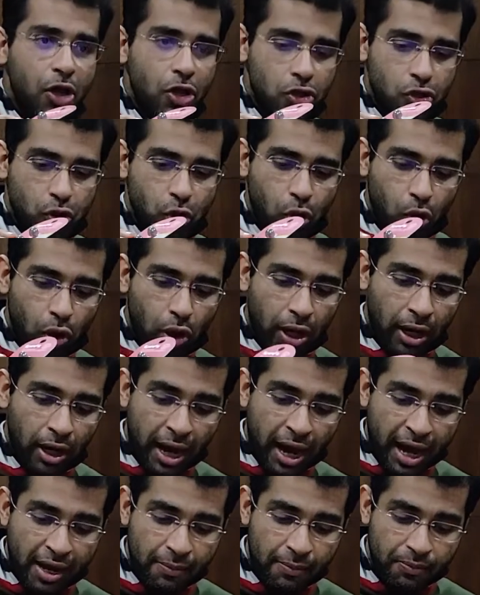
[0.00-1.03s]
So
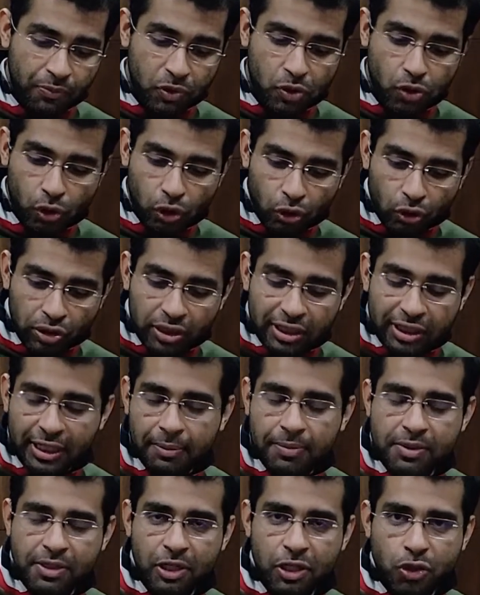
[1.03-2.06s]
the
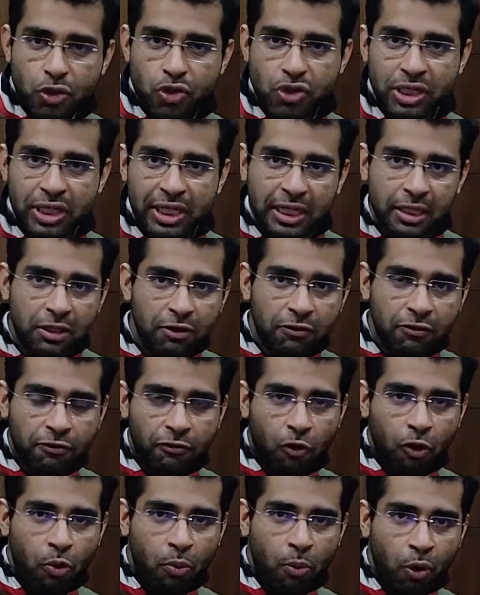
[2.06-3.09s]
tips are usually either
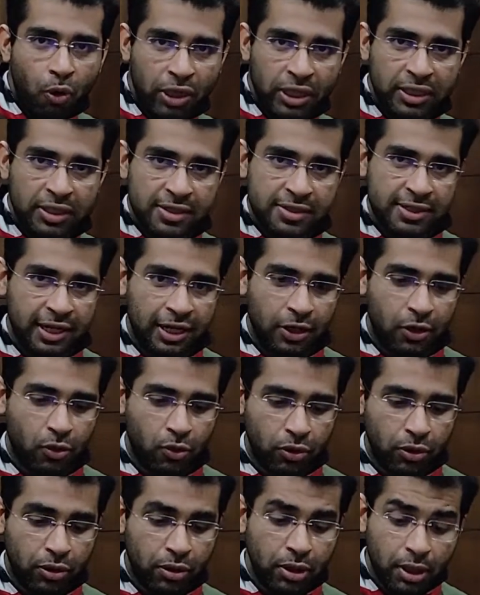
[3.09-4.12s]
foam or either
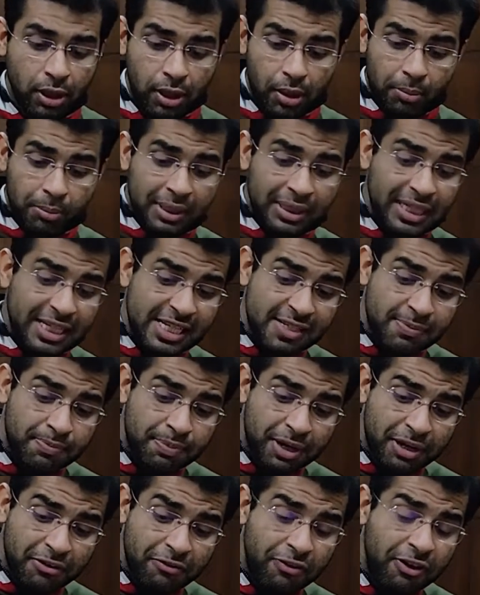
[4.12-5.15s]
silicone. But these
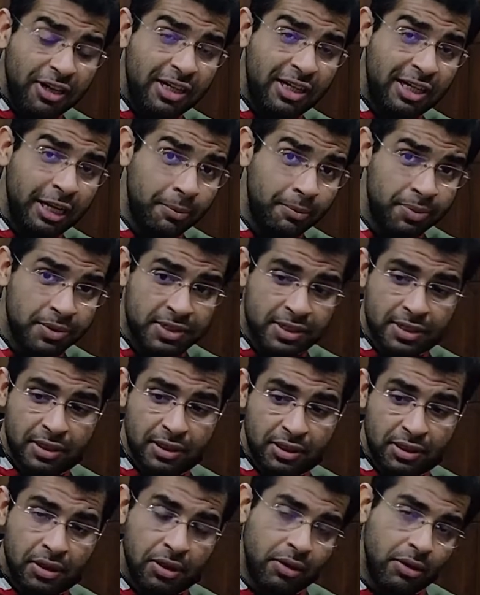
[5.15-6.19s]
spin fit tips,
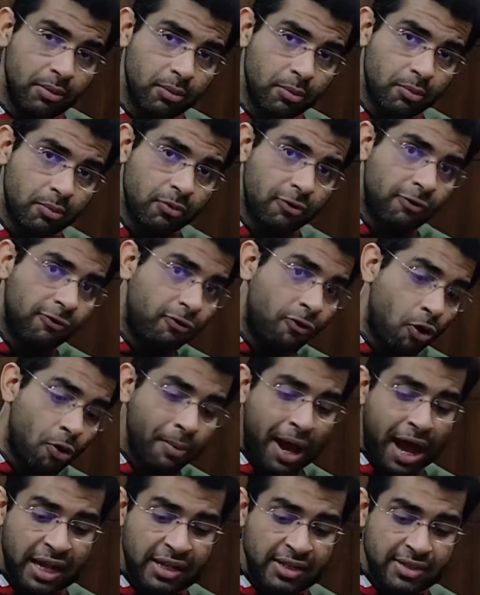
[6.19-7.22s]
they're
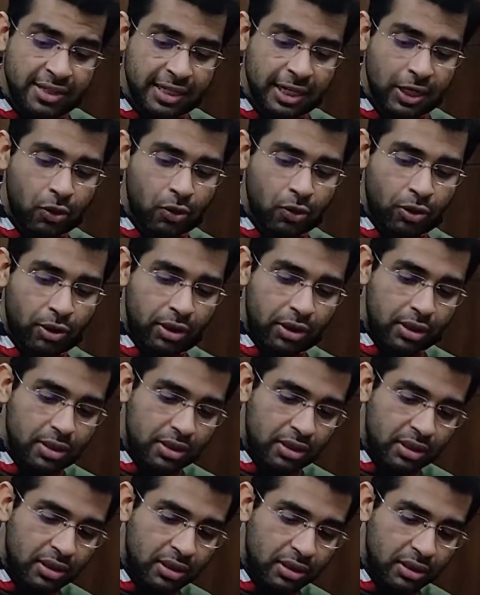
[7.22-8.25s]
foam and silicone.
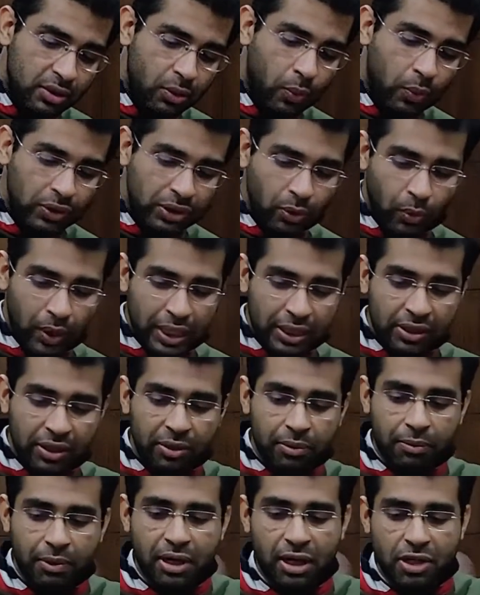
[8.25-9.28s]
The way
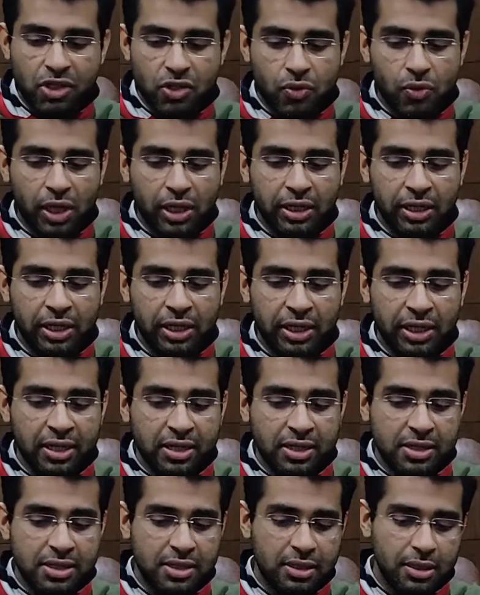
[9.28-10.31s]
they're constructed
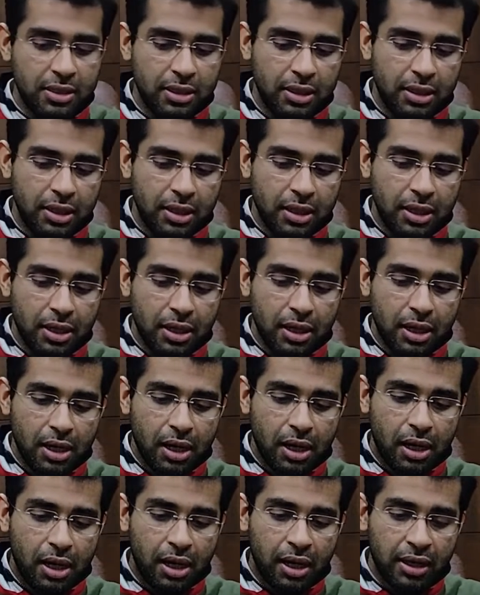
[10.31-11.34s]
is,
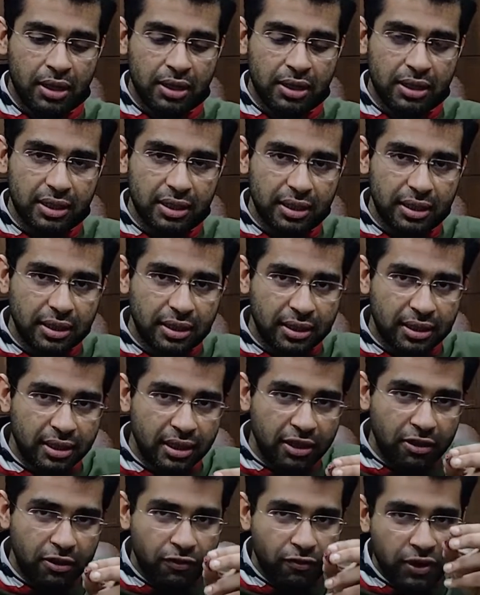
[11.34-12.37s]

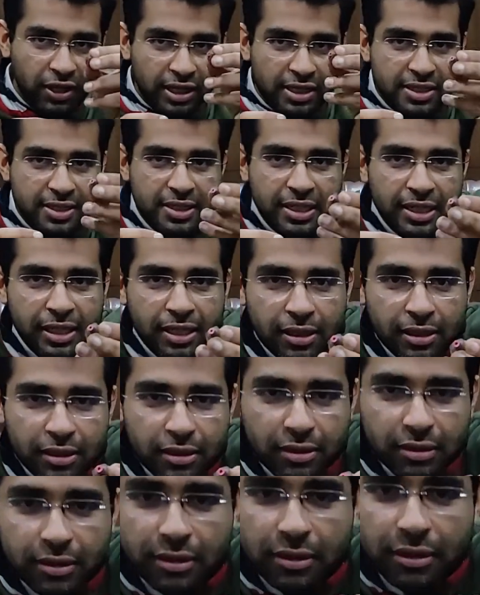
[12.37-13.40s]
if you can see here,